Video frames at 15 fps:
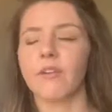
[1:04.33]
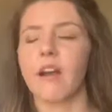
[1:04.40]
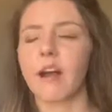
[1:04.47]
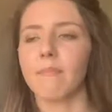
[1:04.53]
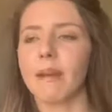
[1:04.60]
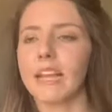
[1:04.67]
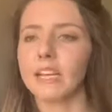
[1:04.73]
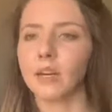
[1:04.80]

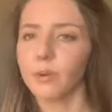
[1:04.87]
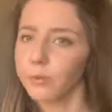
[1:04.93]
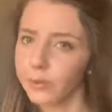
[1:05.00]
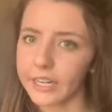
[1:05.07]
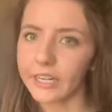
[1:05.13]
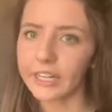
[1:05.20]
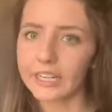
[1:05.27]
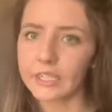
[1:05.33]
throughout my
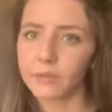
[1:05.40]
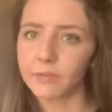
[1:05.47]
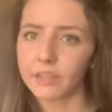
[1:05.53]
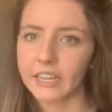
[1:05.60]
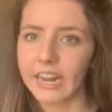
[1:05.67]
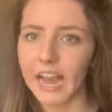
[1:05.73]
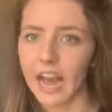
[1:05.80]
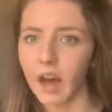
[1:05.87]
career, is
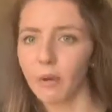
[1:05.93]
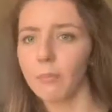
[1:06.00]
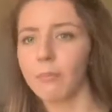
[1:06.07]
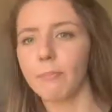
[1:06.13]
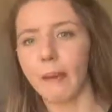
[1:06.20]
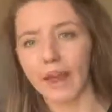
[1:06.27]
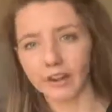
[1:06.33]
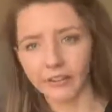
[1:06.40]
really help
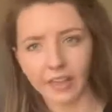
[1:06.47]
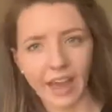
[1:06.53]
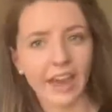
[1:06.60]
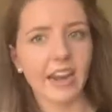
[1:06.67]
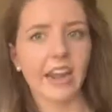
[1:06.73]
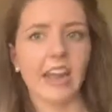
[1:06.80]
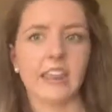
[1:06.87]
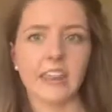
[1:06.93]
better that.
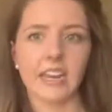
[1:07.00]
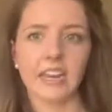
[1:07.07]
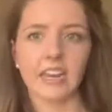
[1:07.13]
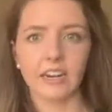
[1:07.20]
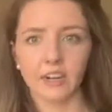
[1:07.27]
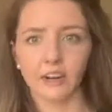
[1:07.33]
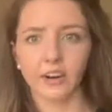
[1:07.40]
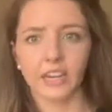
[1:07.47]
I think
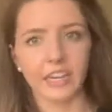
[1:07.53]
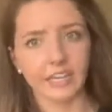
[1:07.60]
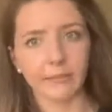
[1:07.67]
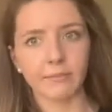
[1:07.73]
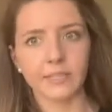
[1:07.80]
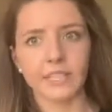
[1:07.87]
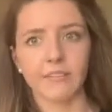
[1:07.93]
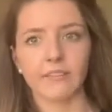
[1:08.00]
in
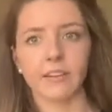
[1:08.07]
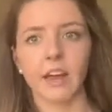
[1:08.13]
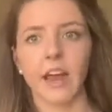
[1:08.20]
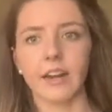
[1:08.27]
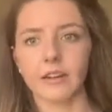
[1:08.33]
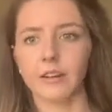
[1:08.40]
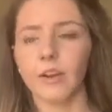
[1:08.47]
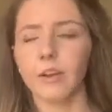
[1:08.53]
curriculums they've
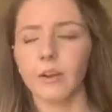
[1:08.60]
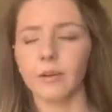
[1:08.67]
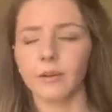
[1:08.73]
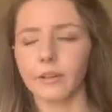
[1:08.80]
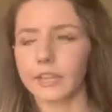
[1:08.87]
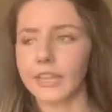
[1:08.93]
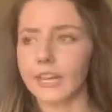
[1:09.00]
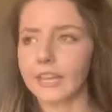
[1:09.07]
gotten
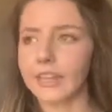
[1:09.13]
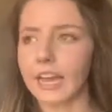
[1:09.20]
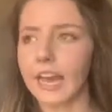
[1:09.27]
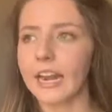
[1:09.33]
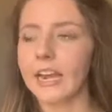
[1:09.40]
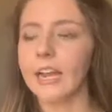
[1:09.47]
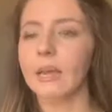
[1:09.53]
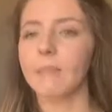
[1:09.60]
really good at that.
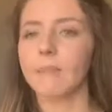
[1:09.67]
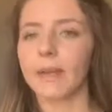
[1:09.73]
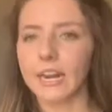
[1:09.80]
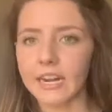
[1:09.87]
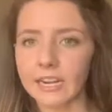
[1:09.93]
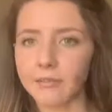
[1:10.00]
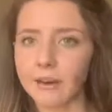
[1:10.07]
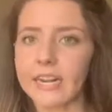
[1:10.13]
But
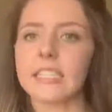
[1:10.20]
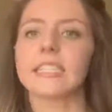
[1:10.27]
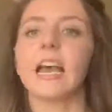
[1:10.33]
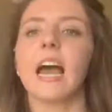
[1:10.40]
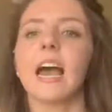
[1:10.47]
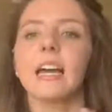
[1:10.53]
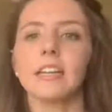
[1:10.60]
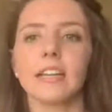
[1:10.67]
anyways,
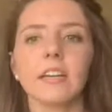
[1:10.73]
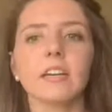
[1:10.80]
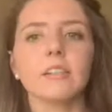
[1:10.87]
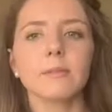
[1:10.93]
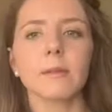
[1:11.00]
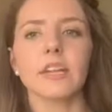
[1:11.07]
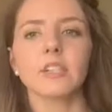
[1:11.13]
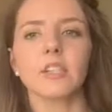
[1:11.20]
a clinical
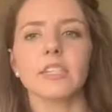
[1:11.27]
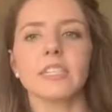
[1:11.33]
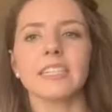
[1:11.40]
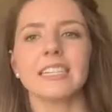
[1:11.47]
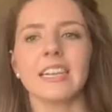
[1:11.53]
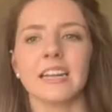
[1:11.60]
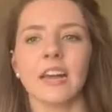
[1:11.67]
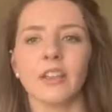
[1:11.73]
specialist
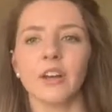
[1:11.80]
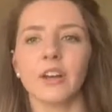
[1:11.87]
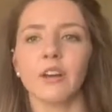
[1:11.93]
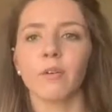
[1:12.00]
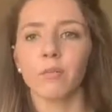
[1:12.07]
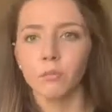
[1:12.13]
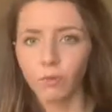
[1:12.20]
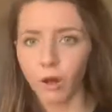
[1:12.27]
is
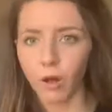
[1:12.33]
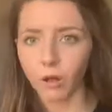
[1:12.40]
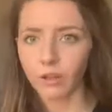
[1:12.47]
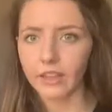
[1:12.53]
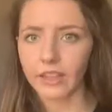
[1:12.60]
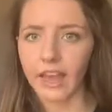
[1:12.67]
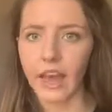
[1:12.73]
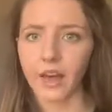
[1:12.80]
another role
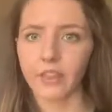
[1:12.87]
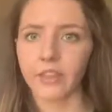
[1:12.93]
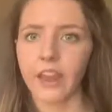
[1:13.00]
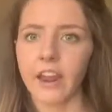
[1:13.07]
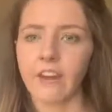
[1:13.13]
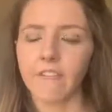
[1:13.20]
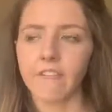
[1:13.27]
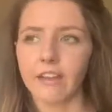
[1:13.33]
in the
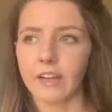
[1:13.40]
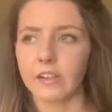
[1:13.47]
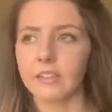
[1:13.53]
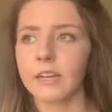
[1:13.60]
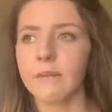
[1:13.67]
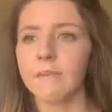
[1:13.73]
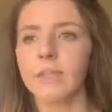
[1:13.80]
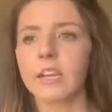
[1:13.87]
healthcare field.
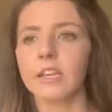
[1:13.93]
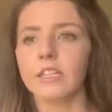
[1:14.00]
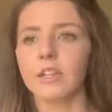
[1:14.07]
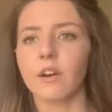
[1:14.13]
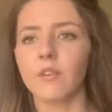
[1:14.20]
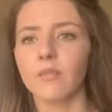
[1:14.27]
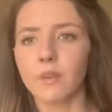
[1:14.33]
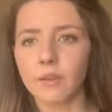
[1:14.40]

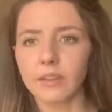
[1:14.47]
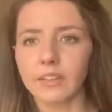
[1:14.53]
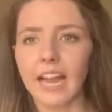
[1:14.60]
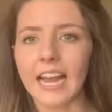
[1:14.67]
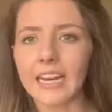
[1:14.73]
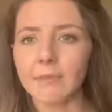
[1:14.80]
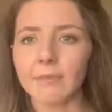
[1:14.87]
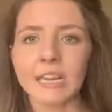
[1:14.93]
So if you were
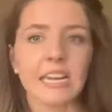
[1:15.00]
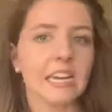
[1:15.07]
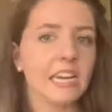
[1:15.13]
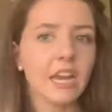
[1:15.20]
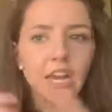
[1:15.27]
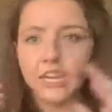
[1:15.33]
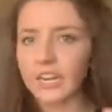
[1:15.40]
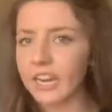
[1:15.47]
like
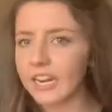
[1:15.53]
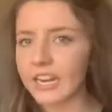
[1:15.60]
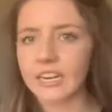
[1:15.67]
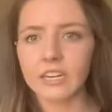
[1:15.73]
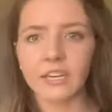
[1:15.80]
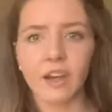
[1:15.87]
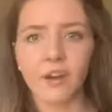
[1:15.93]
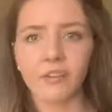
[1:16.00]
me, you
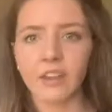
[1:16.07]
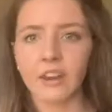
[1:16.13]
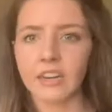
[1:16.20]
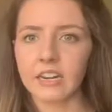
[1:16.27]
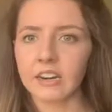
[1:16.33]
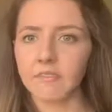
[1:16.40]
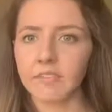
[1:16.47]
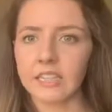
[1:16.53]
didn't know that
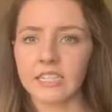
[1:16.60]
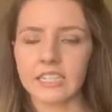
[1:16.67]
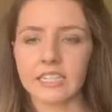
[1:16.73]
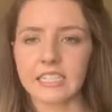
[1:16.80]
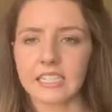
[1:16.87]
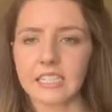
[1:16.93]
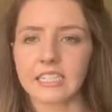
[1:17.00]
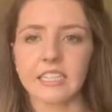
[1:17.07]
any of this
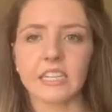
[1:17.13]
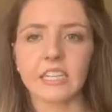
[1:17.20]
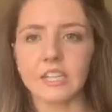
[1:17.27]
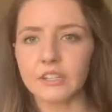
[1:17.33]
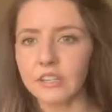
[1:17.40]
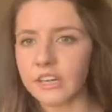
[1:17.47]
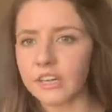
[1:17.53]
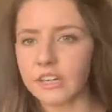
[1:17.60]
existed.
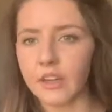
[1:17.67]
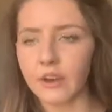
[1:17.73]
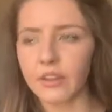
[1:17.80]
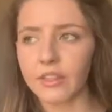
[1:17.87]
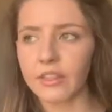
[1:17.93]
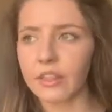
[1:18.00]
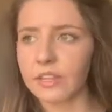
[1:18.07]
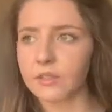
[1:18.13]
You didn't know
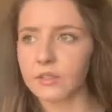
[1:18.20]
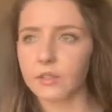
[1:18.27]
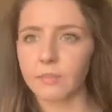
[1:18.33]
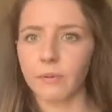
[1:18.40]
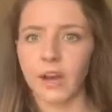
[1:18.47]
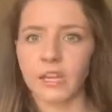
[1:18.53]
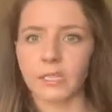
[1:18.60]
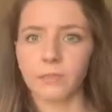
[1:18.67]
that this is a
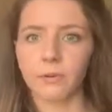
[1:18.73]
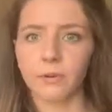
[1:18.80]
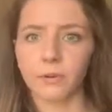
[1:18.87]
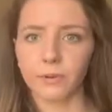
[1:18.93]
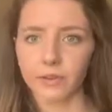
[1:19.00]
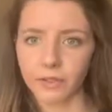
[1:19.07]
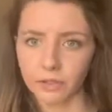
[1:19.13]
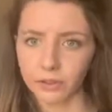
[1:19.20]
possible
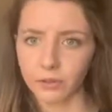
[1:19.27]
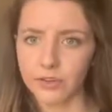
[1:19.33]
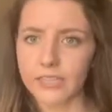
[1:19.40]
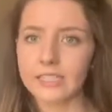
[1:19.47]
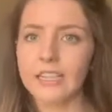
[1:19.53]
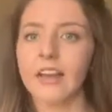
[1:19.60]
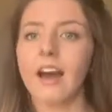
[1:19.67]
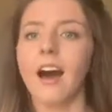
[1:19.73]
career
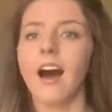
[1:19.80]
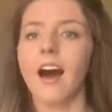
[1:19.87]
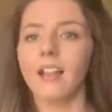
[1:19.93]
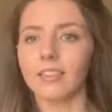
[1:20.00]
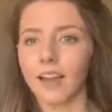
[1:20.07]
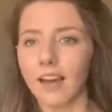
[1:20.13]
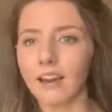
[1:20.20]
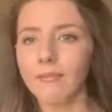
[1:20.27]
choice. A
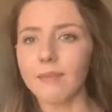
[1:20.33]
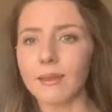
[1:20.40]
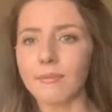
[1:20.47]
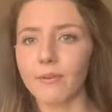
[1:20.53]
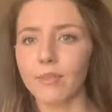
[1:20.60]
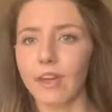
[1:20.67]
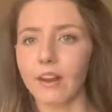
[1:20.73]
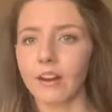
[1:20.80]
lot of
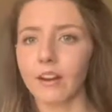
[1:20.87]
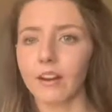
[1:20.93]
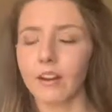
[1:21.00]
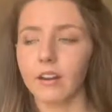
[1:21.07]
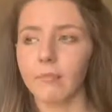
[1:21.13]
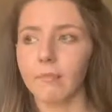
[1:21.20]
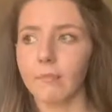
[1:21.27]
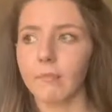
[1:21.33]
people that are
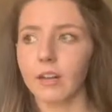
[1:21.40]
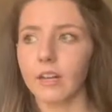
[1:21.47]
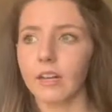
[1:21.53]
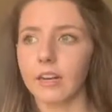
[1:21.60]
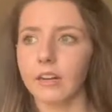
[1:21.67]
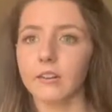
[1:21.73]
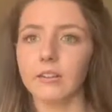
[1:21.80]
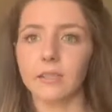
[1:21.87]

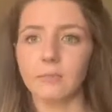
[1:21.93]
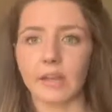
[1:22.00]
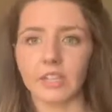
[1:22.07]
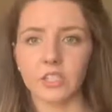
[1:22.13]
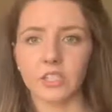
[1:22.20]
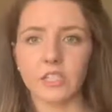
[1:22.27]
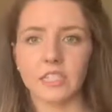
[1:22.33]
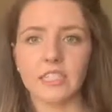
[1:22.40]
clinical
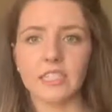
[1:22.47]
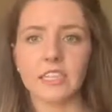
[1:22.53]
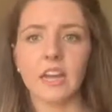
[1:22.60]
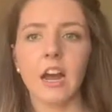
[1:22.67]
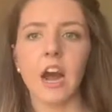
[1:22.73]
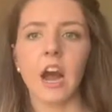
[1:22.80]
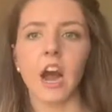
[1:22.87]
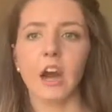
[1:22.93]
specialists
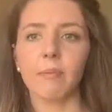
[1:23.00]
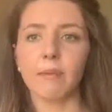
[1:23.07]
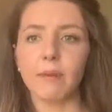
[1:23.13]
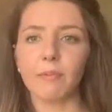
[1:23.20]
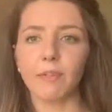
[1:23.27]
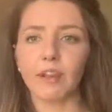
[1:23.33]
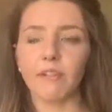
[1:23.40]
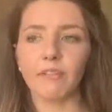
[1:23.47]
are
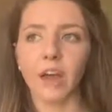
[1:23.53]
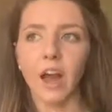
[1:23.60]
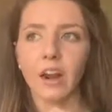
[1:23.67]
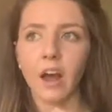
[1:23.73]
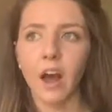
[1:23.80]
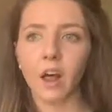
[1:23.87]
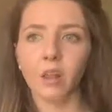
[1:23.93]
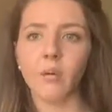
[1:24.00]
people that have gone
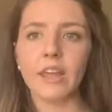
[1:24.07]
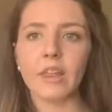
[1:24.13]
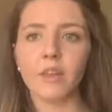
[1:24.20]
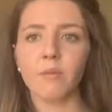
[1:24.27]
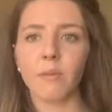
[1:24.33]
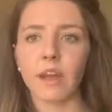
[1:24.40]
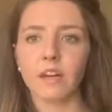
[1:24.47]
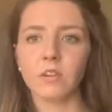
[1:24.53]
all the way
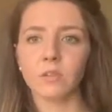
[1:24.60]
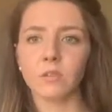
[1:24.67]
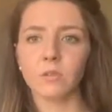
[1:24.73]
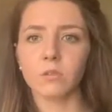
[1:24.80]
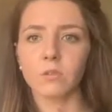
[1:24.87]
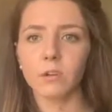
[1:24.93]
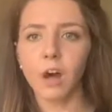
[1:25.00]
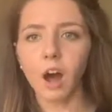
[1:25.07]
through medical
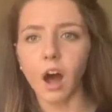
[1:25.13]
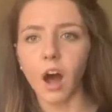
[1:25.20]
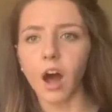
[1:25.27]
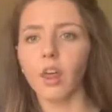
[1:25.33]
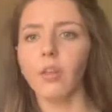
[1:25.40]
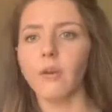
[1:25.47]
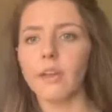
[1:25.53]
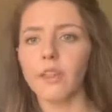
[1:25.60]
school,
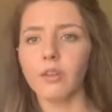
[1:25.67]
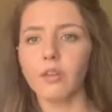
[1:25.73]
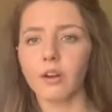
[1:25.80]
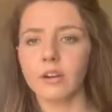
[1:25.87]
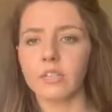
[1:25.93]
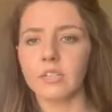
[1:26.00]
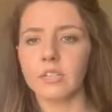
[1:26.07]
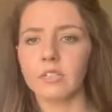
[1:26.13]
all the way through
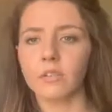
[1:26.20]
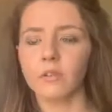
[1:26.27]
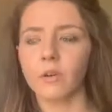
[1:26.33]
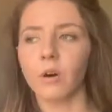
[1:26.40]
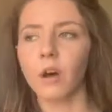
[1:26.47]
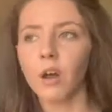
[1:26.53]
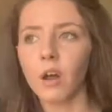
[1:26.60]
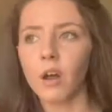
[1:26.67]
nursing
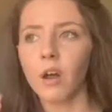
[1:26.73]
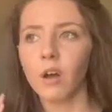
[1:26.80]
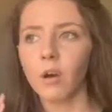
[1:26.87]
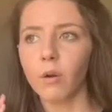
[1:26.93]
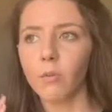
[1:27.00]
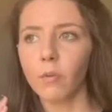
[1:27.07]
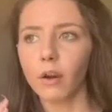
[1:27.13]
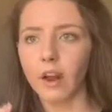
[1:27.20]
school,
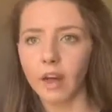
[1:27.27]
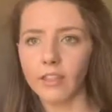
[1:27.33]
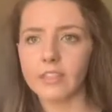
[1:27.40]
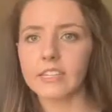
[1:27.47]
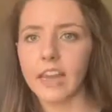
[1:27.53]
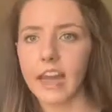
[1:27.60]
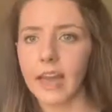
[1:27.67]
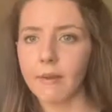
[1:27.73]
put all the
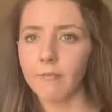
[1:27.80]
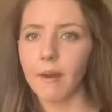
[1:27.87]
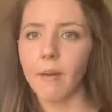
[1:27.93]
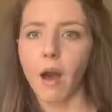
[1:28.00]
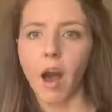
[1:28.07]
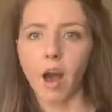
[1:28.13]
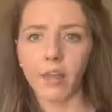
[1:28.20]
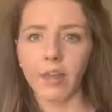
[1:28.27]
time,
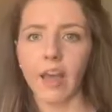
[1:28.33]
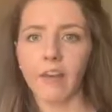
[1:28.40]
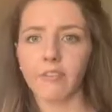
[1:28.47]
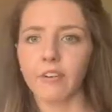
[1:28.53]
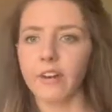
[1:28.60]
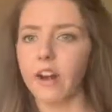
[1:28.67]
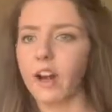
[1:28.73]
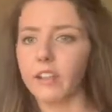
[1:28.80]
all the
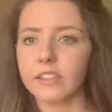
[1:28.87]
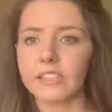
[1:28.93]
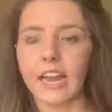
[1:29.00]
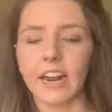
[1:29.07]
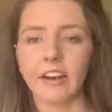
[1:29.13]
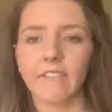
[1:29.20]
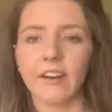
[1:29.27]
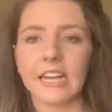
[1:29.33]
effort, all the
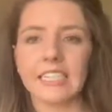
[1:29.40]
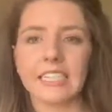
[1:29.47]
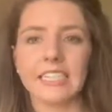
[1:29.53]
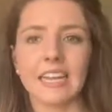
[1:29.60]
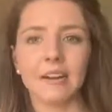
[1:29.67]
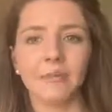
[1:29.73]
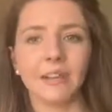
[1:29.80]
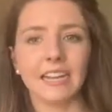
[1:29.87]

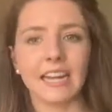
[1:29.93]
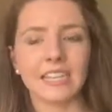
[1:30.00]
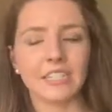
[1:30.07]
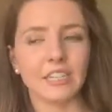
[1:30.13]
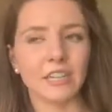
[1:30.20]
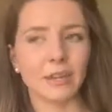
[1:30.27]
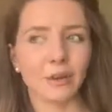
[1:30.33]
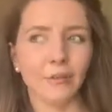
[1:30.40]
sacrifices, and
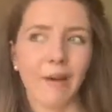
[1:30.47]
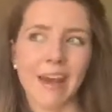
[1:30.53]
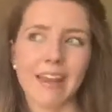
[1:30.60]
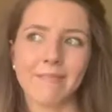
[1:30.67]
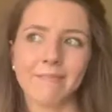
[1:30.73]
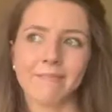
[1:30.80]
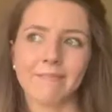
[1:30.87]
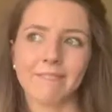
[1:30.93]
realized, you know what?